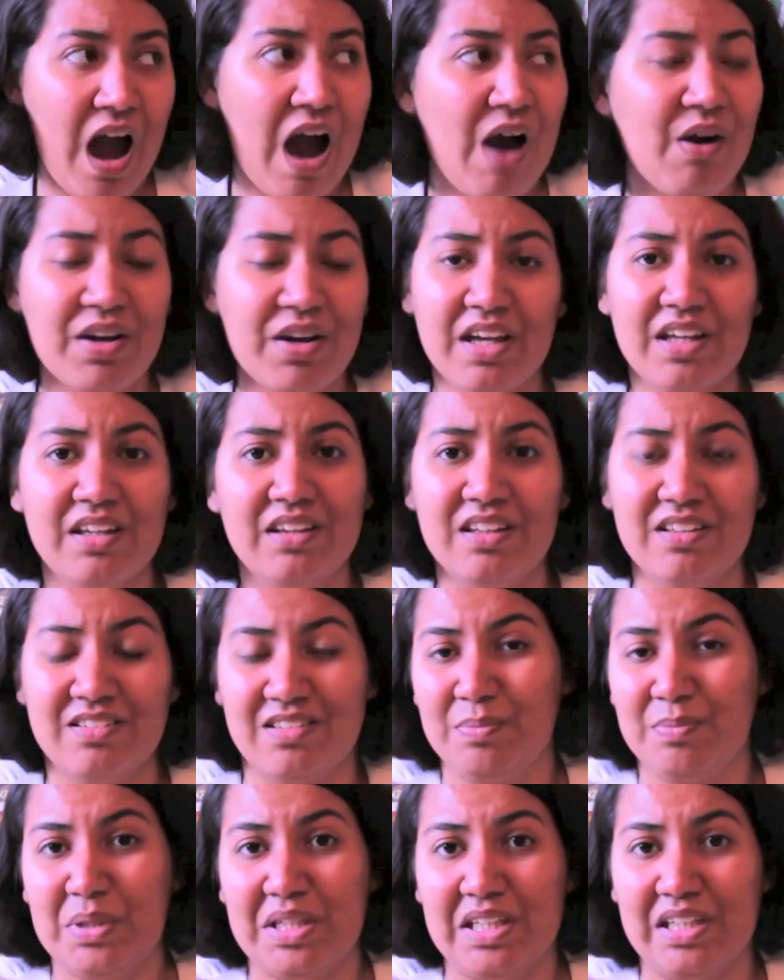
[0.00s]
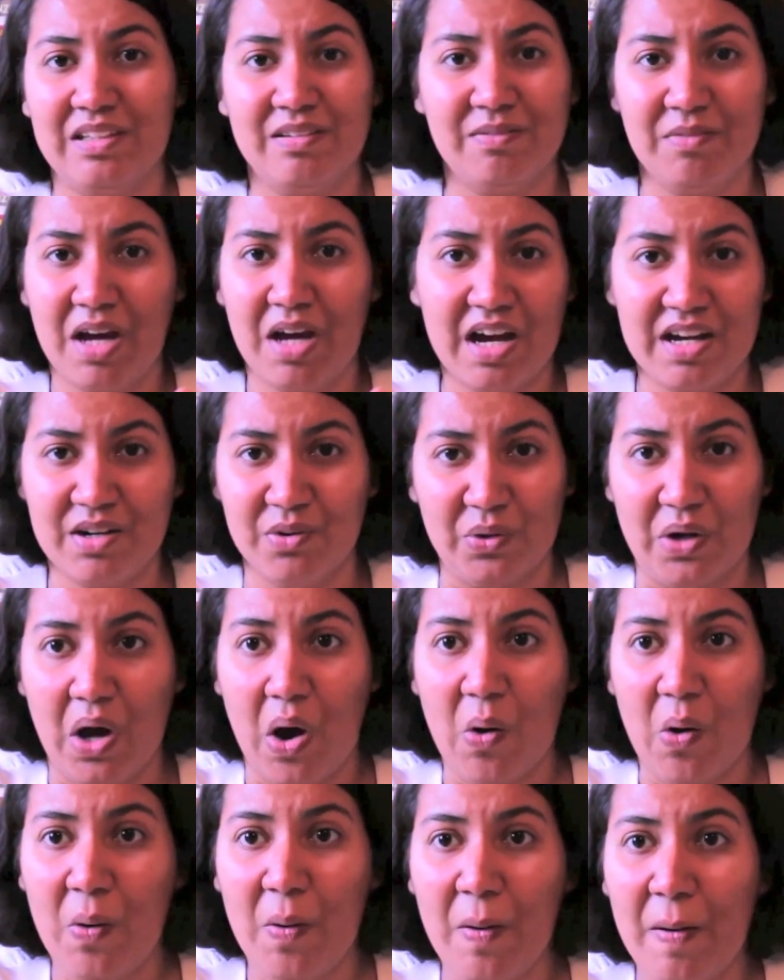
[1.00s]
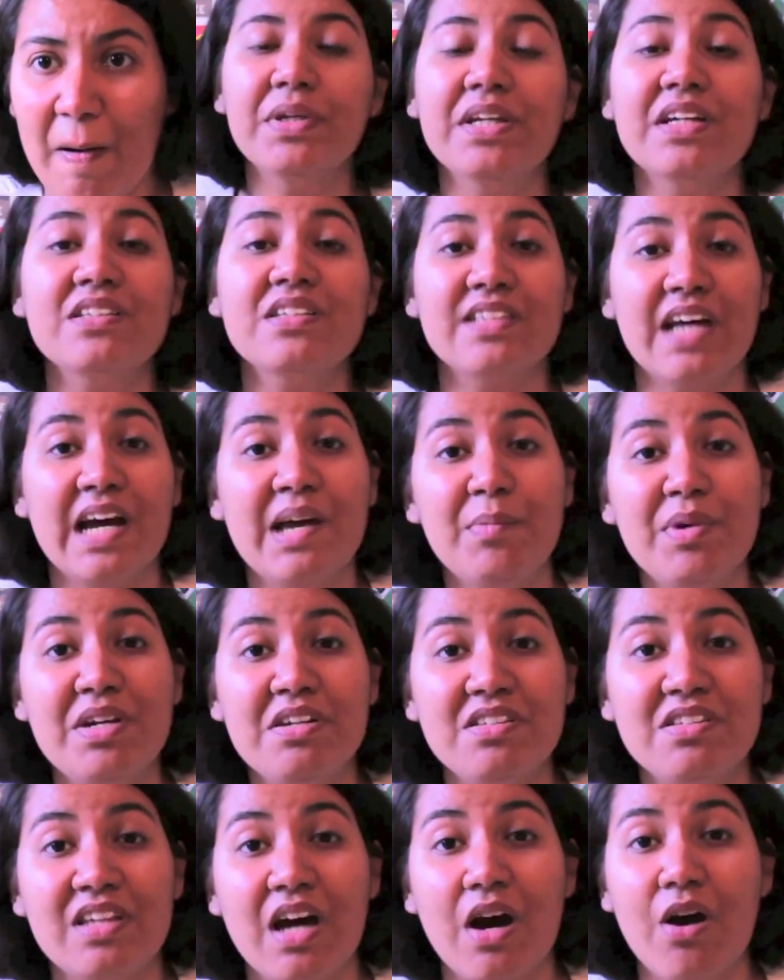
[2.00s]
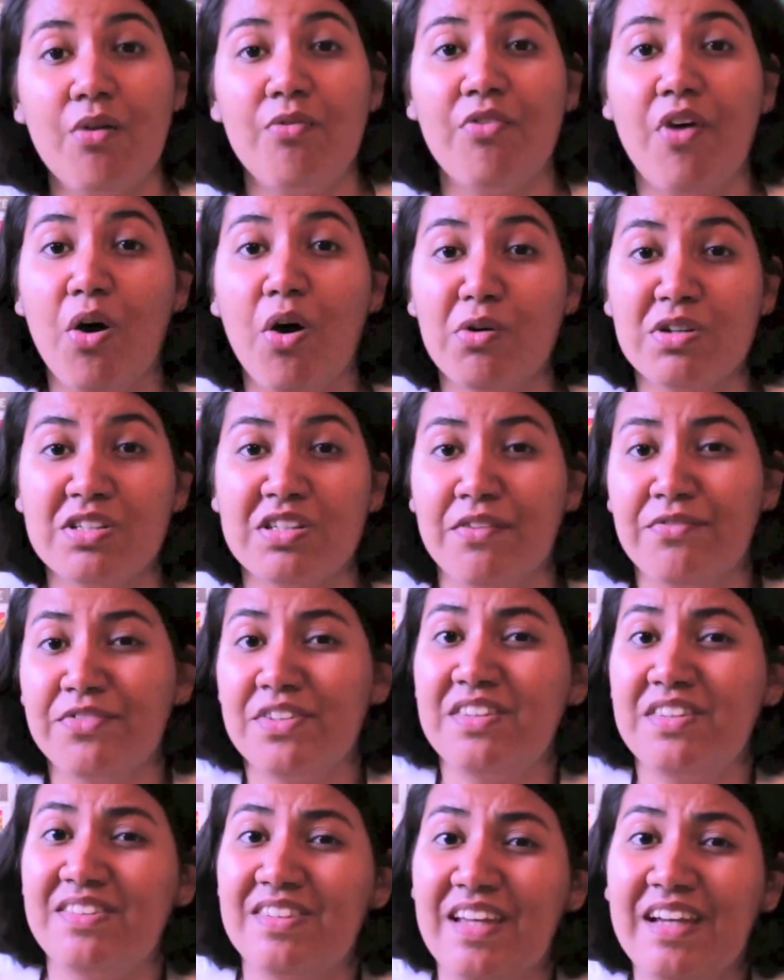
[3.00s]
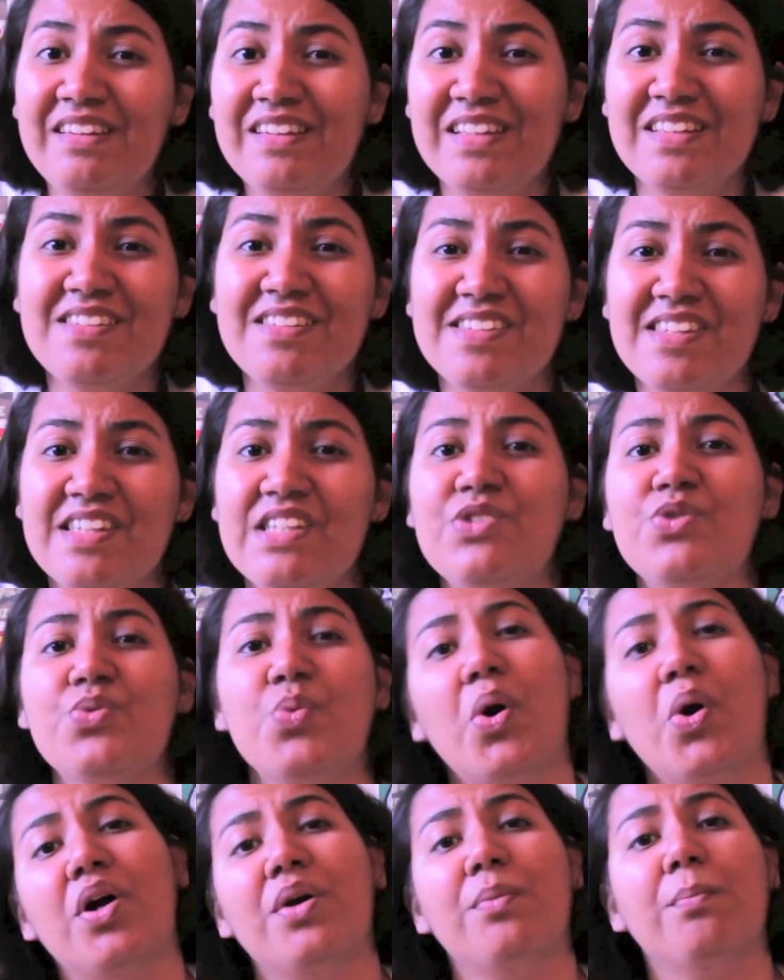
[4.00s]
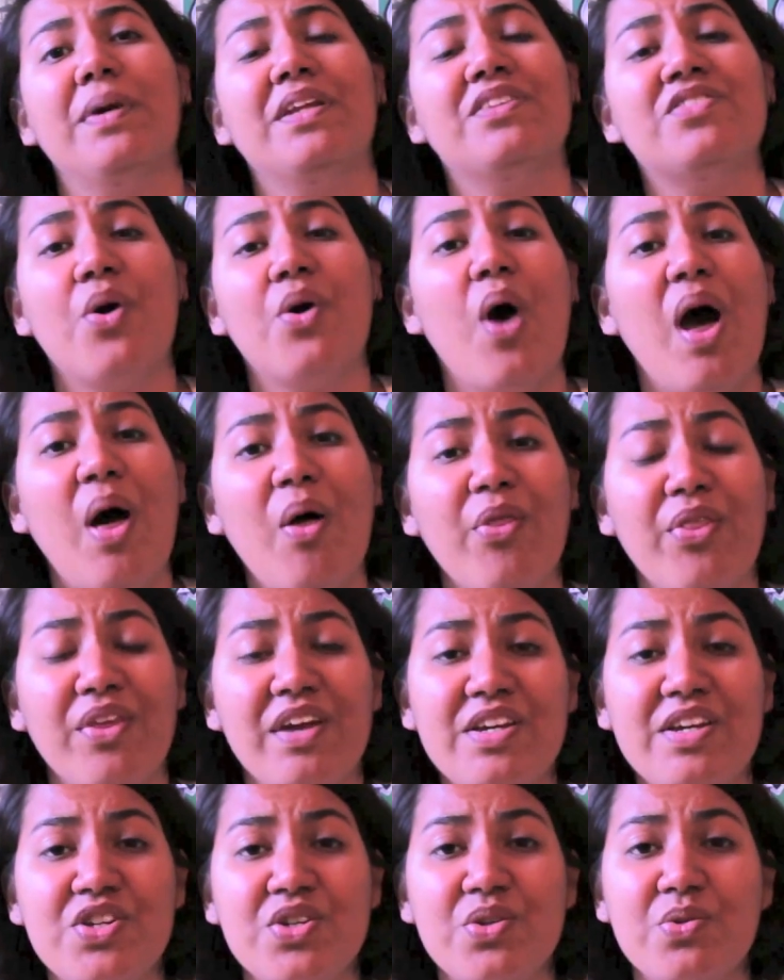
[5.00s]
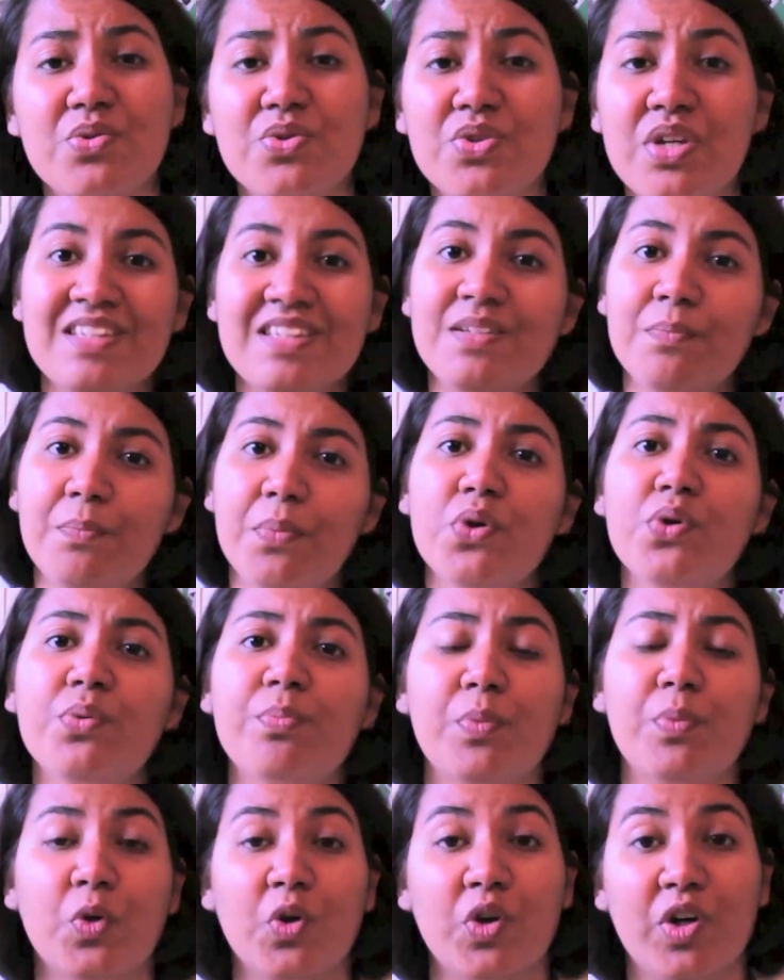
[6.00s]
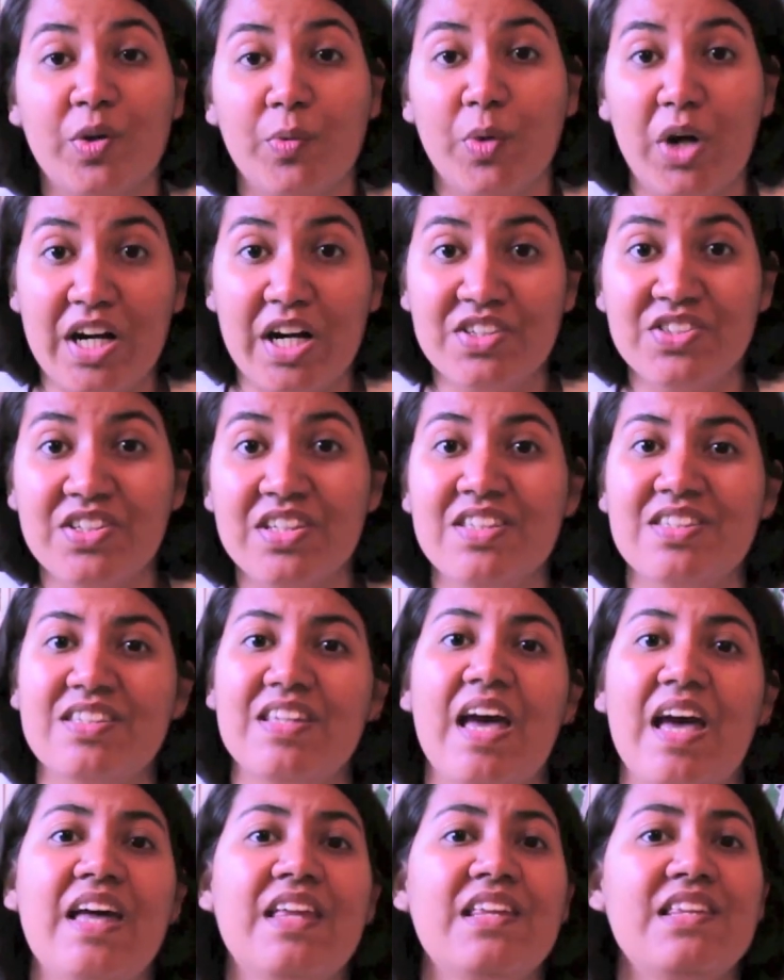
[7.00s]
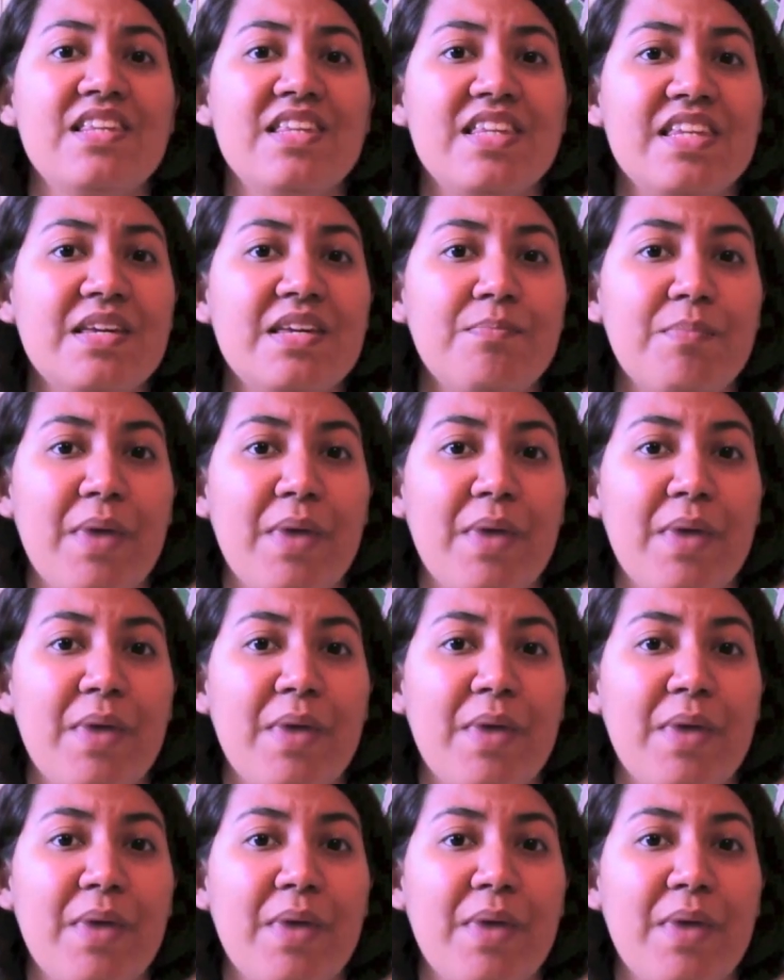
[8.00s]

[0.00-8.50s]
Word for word: How can this be? I don't know because I myself always have the tendency toward mental health issues. As the book progresses and the